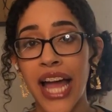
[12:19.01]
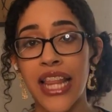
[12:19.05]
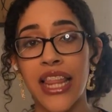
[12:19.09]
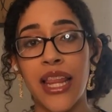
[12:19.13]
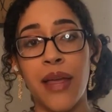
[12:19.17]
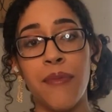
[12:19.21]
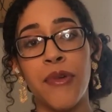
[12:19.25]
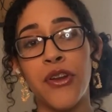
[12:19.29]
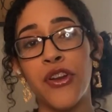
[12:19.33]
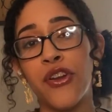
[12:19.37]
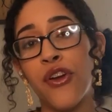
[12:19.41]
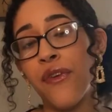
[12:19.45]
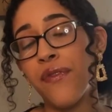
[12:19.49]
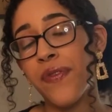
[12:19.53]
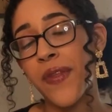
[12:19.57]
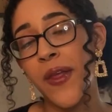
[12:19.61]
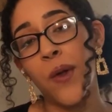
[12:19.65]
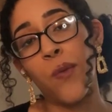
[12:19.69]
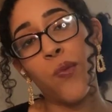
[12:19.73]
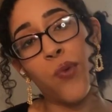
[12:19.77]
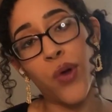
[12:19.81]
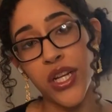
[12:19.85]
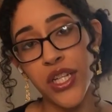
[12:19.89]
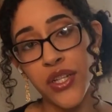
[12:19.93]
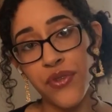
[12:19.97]
Let me know if they
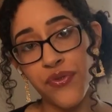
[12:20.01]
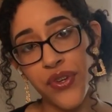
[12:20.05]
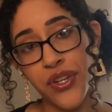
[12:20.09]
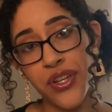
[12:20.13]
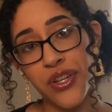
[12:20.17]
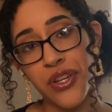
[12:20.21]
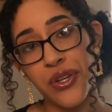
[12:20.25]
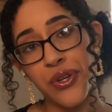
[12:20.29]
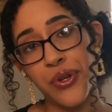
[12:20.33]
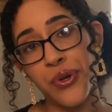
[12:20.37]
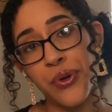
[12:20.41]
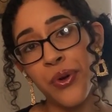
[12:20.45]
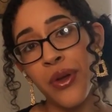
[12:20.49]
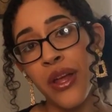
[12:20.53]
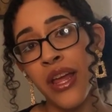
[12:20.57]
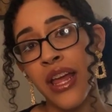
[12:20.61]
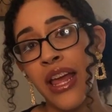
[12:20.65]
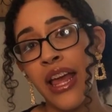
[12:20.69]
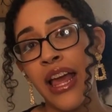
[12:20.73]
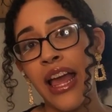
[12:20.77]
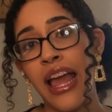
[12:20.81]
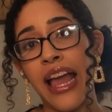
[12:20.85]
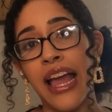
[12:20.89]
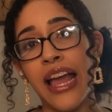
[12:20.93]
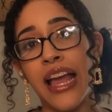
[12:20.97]
worked for you,
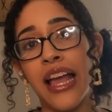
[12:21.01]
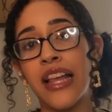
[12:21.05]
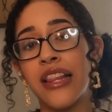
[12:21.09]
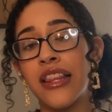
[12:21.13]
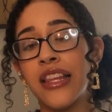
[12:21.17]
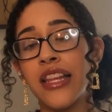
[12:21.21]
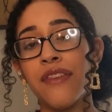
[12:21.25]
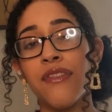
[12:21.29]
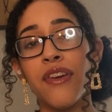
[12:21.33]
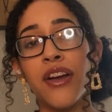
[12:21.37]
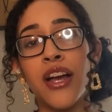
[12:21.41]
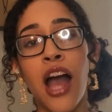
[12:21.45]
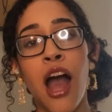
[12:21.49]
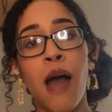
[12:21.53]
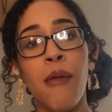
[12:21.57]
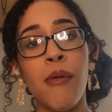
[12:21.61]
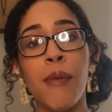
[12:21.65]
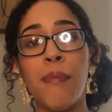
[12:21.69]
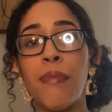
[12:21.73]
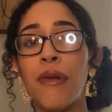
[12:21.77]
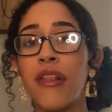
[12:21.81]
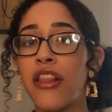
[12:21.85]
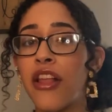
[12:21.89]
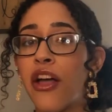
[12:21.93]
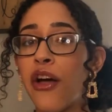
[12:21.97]
and leave a comment
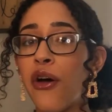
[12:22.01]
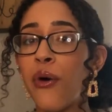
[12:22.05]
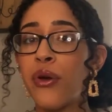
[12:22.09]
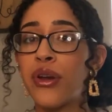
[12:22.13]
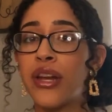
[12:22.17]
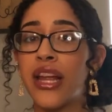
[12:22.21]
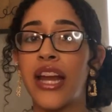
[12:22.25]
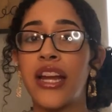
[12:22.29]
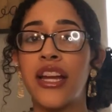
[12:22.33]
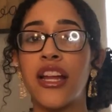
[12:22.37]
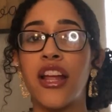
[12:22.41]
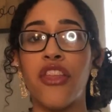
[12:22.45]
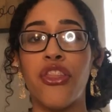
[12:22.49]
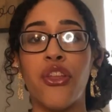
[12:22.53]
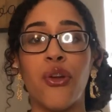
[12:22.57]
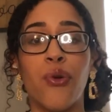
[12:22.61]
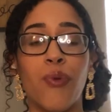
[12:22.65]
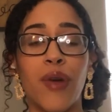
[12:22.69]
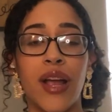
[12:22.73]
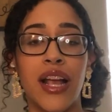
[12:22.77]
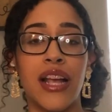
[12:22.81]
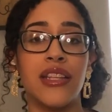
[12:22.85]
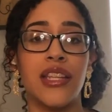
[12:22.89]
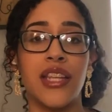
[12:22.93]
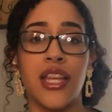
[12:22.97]
below on any other
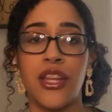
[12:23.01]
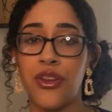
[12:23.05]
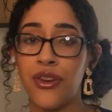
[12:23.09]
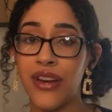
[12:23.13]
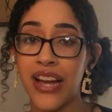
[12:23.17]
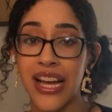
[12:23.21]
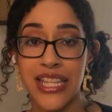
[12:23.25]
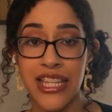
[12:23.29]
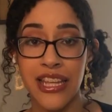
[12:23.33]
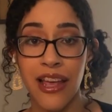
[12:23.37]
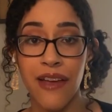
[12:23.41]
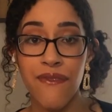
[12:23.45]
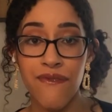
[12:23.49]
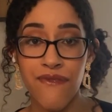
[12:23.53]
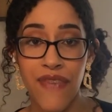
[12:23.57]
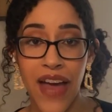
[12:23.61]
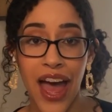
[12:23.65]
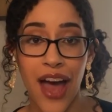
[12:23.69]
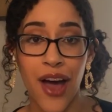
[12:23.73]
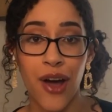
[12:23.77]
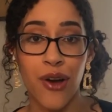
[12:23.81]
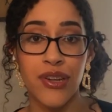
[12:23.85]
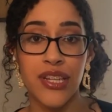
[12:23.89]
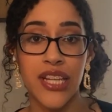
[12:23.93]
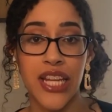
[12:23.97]
ways that you guys have
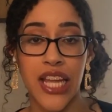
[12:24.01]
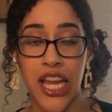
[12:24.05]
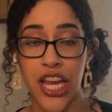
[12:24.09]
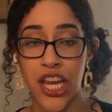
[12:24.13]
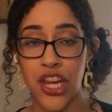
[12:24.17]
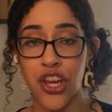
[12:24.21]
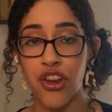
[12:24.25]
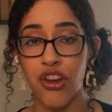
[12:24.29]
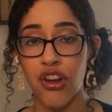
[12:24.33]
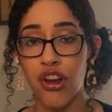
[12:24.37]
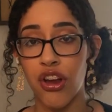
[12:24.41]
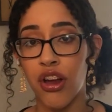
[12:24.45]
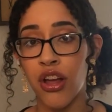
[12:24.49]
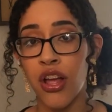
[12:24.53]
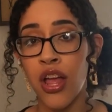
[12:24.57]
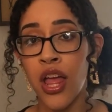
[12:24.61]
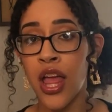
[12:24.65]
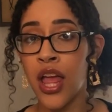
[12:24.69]
found in your